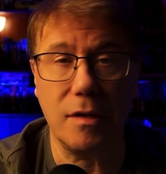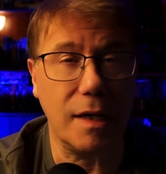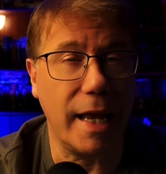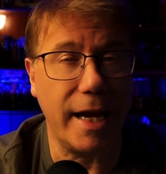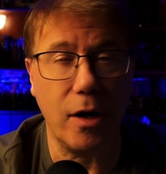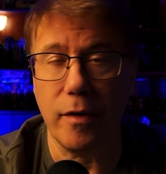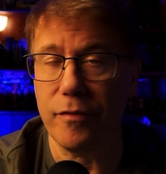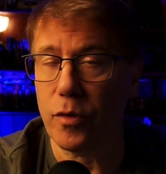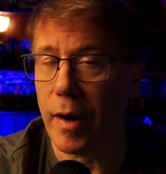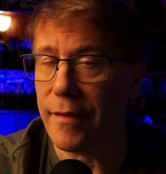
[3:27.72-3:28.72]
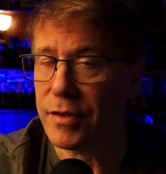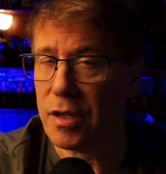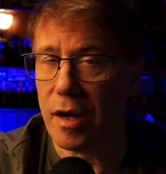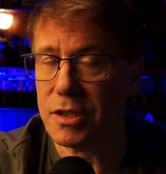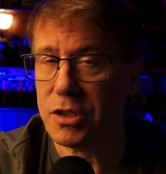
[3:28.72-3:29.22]
layer of
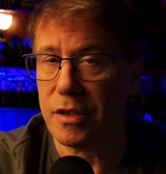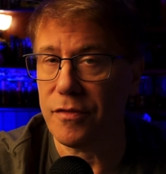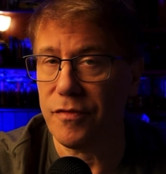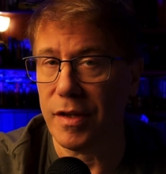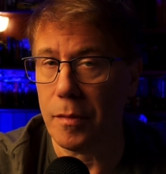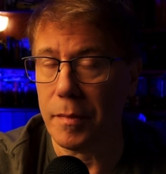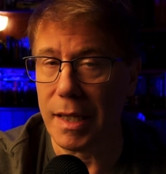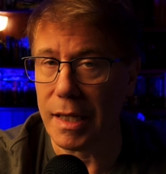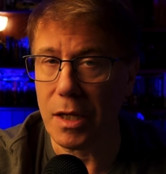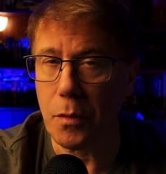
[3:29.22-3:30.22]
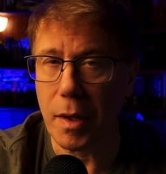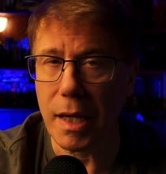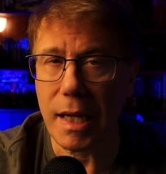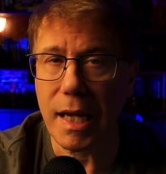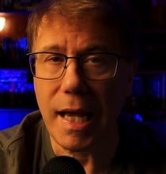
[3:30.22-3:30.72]
gravitas to the film
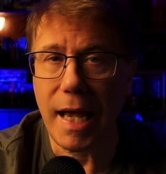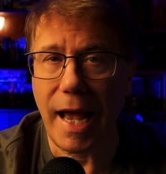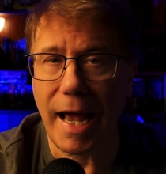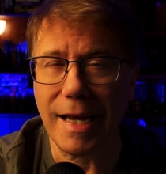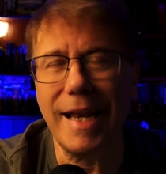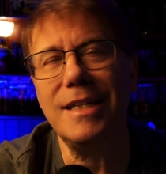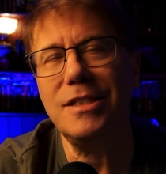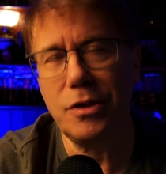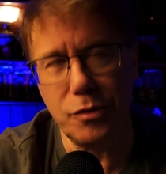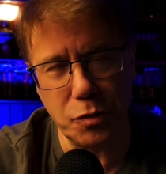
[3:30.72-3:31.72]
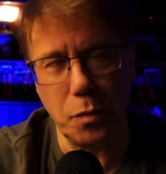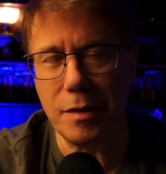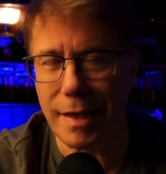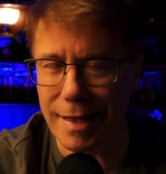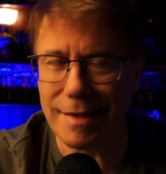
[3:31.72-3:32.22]
anyway. And as
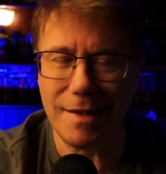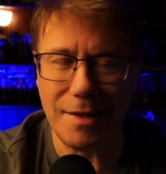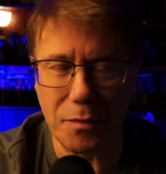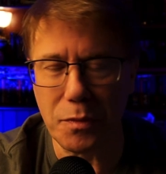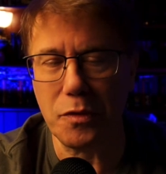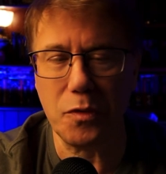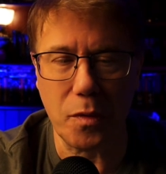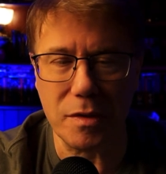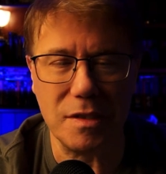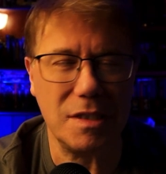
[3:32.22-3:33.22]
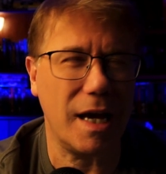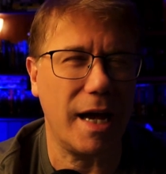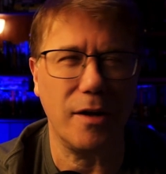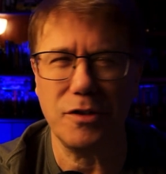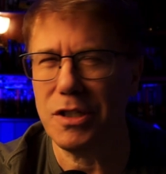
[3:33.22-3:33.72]
usual in Ruth Gordon's
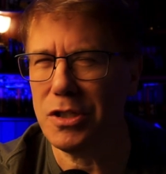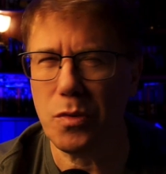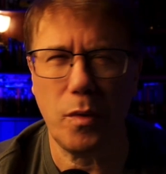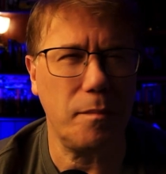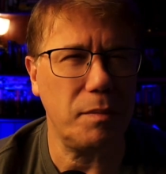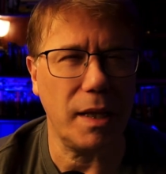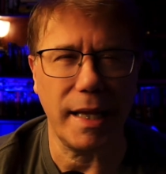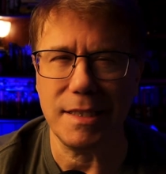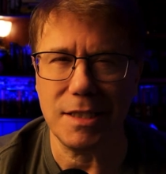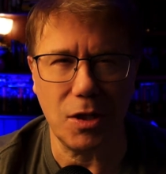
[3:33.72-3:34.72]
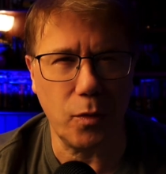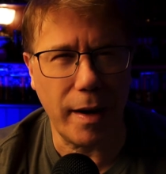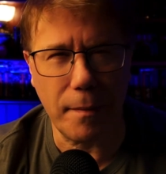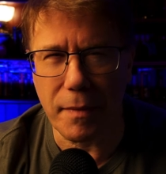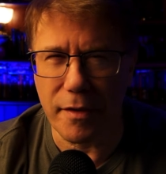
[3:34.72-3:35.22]
style, she sort of plays the
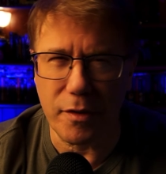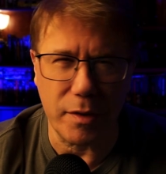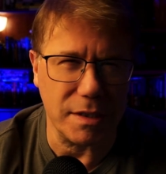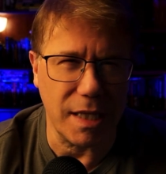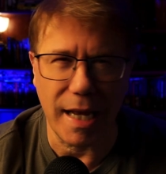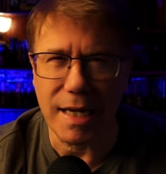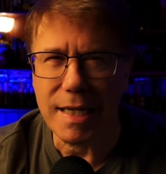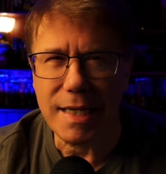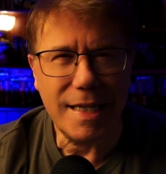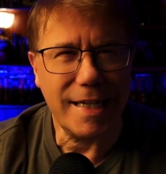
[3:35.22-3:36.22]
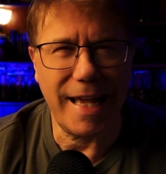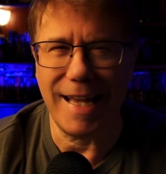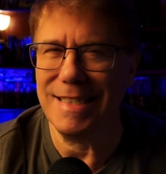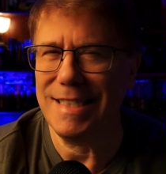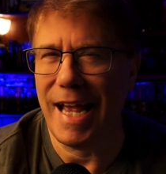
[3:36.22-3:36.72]
grandmother as that
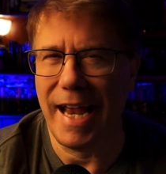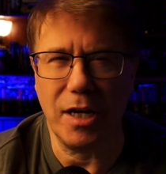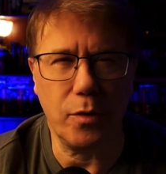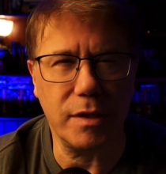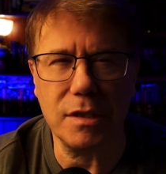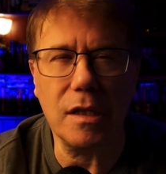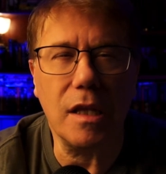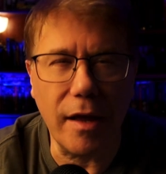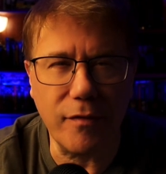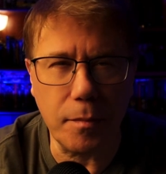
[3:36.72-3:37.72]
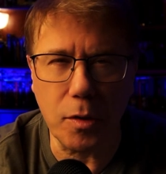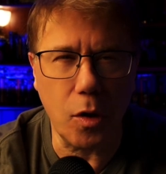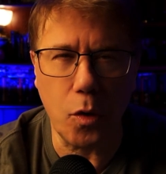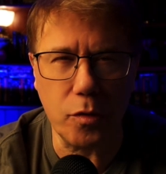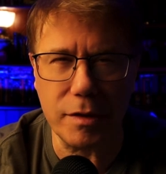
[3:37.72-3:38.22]
cantankerous, lovable
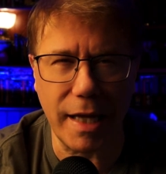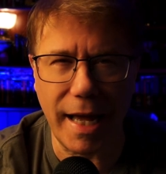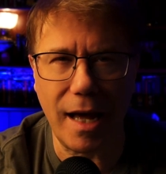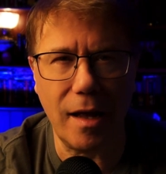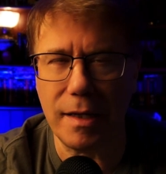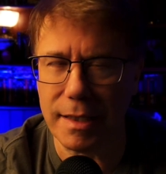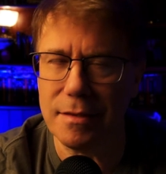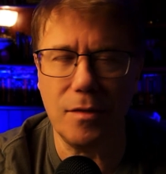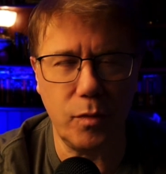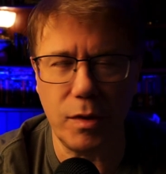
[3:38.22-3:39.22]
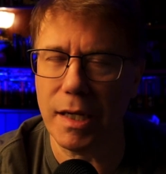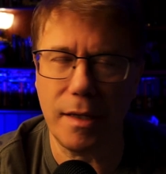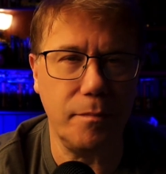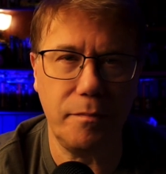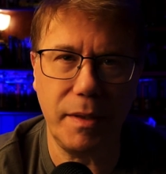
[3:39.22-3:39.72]
old gal in
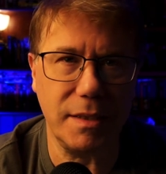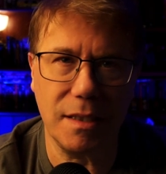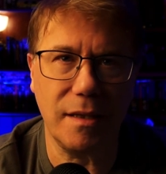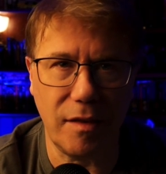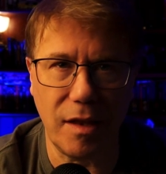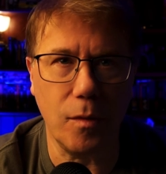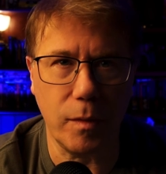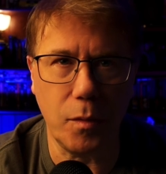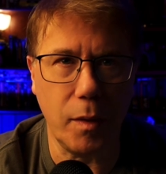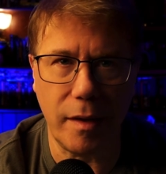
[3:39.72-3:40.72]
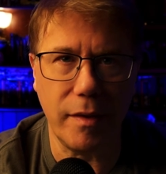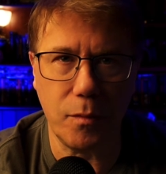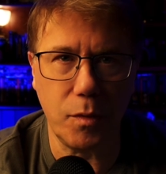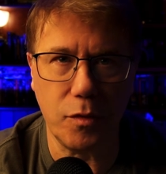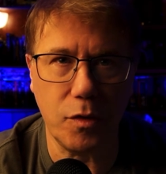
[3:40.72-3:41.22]
really basically the only way that
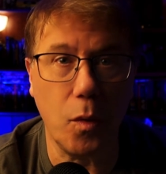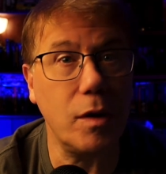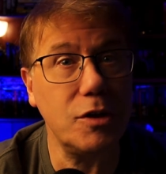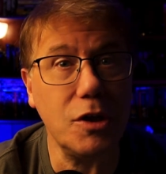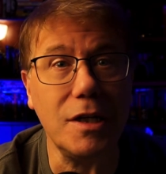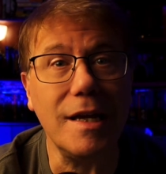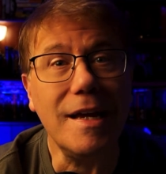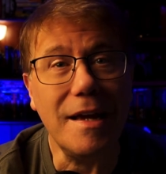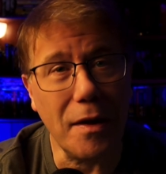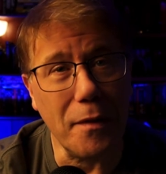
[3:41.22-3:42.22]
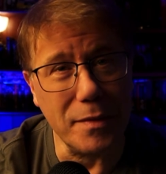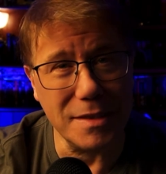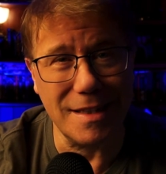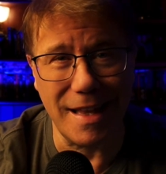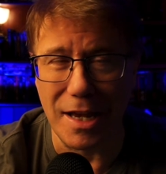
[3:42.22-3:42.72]
Ruth Gordon could. It
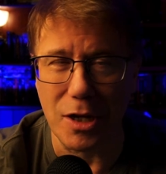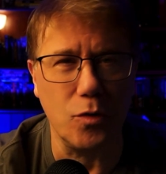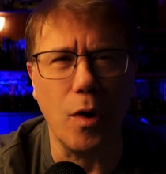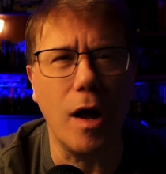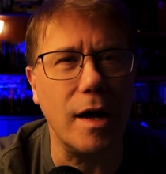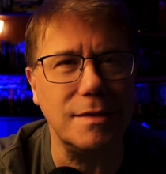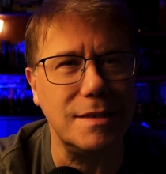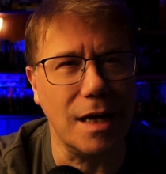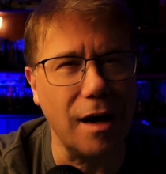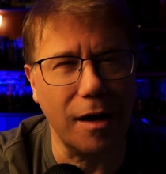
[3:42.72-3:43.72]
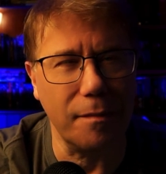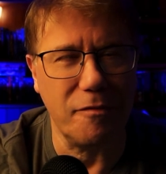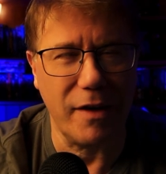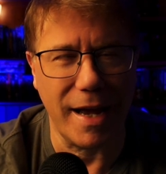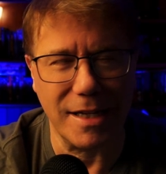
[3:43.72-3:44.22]
was the grande dame
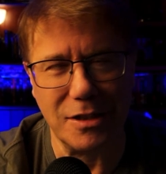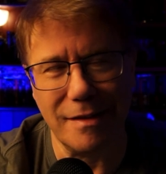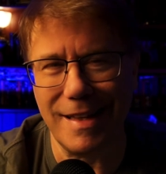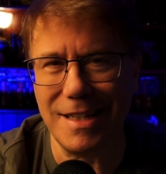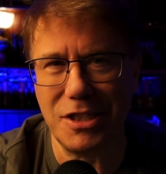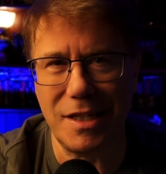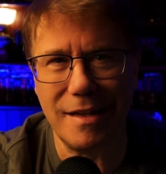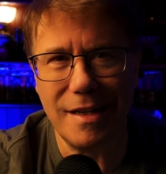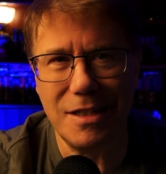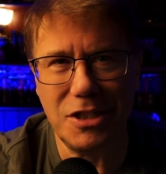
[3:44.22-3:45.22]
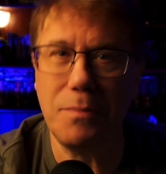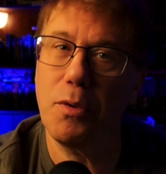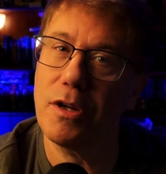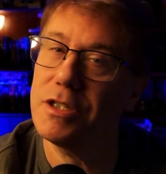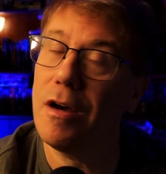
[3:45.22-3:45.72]
fashion that she
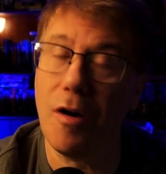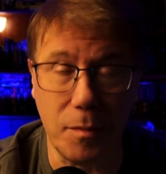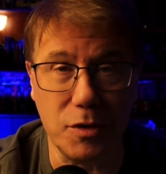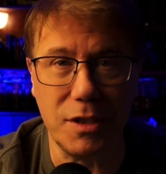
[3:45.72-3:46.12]
brought to almost